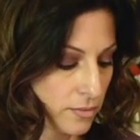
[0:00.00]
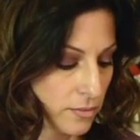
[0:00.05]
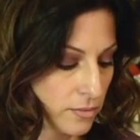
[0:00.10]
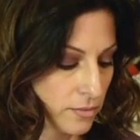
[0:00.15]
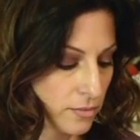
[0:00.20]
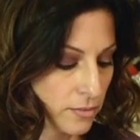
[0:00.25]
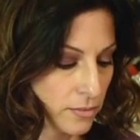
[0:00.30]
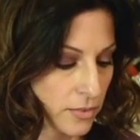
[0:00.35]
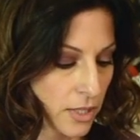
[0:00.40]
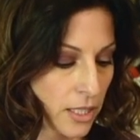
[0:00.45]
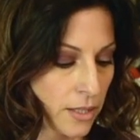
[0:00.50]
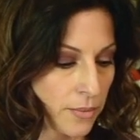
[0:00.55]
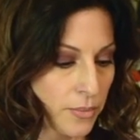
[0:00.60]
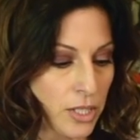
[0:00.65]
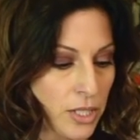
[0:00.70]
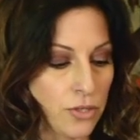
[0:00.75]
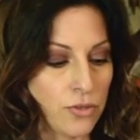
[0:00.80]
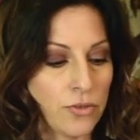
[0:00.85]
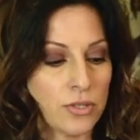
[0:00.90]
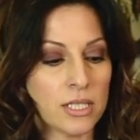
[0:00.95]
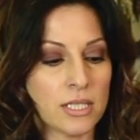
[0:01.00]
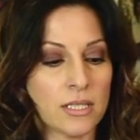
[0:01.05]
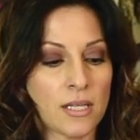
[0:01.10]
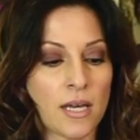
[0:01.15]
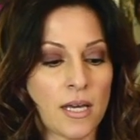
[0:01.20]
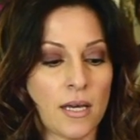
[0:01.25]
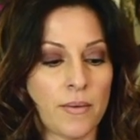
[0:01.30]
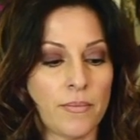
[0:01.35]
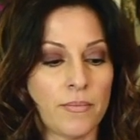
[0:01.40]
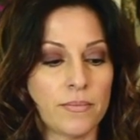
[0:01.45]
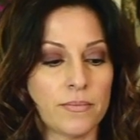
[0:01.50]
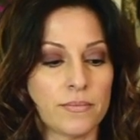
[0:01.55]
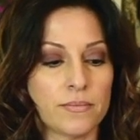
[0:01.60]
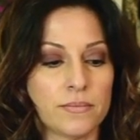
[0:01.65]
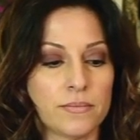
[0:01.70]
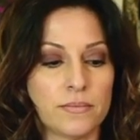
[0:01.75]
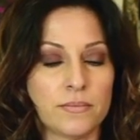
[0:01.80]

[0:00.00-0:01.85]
And I'm going to do the same,